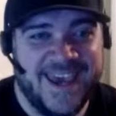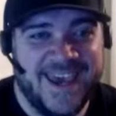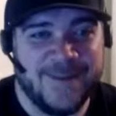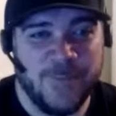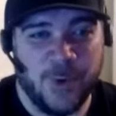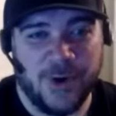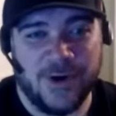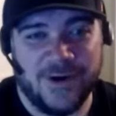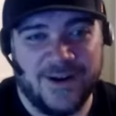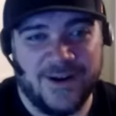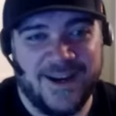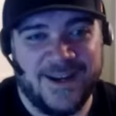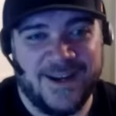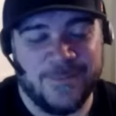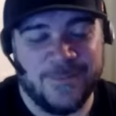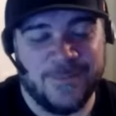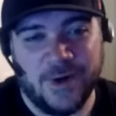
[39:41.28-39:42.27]
and more
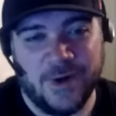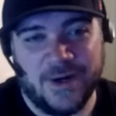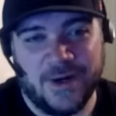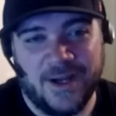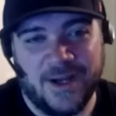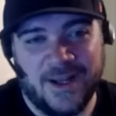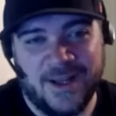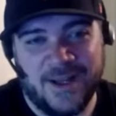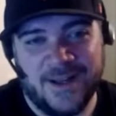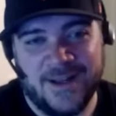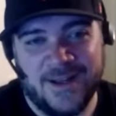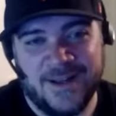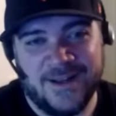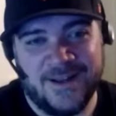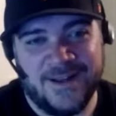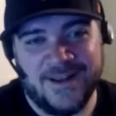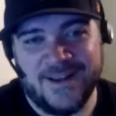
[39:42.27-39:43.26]
and more
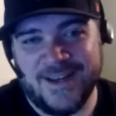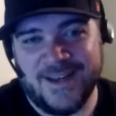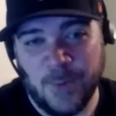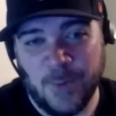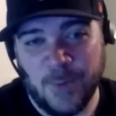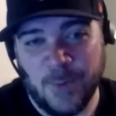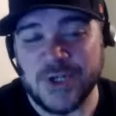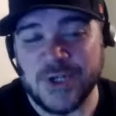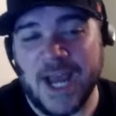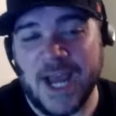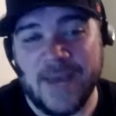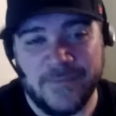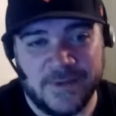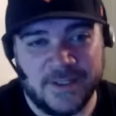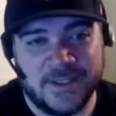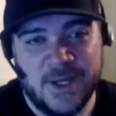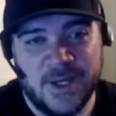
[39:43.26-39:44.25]
uh, and more
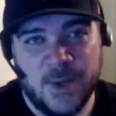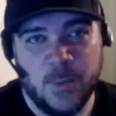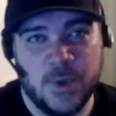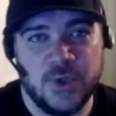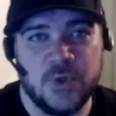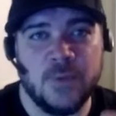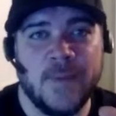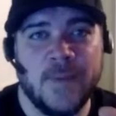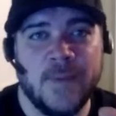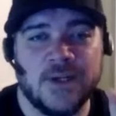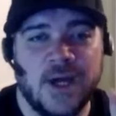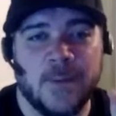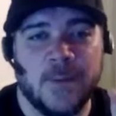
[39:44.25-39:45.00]
traffic when you make a,